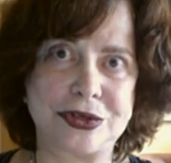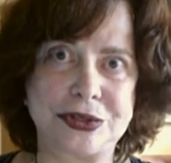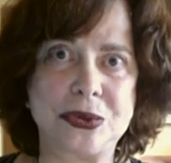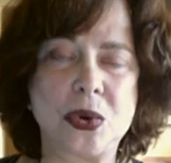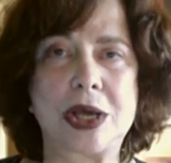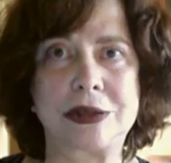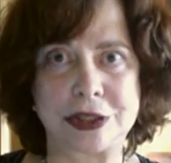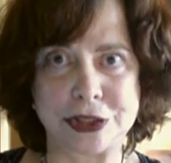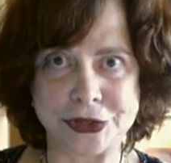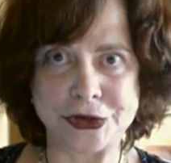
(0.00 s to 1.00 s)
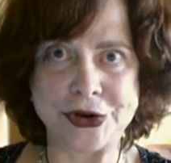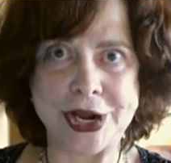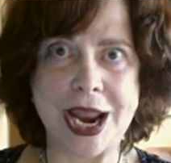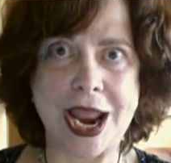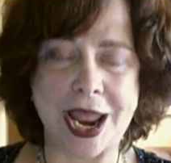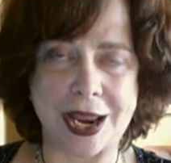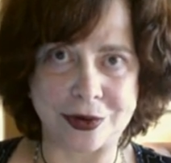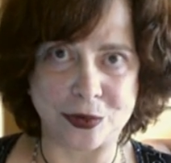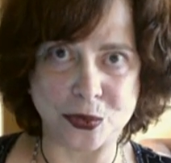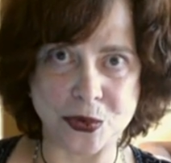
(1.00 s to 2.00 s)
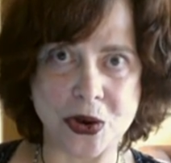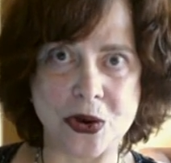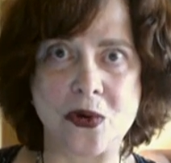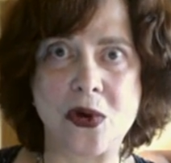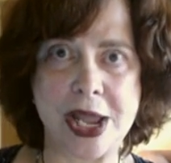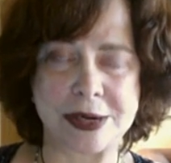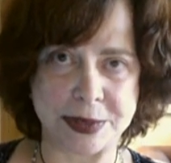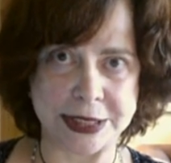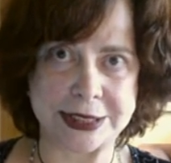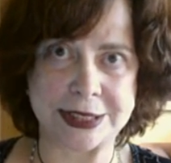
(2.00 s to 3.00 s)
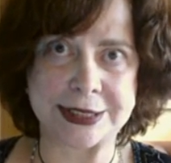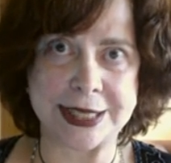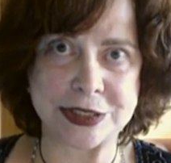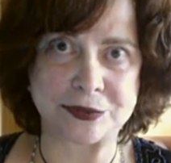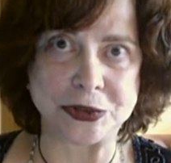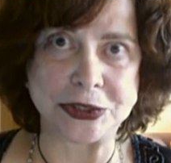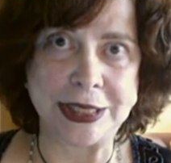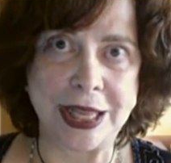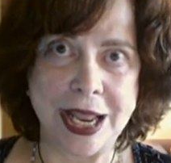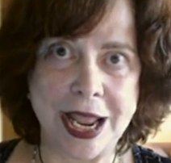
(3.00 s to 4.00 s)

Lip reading: to learn and grow and be successful,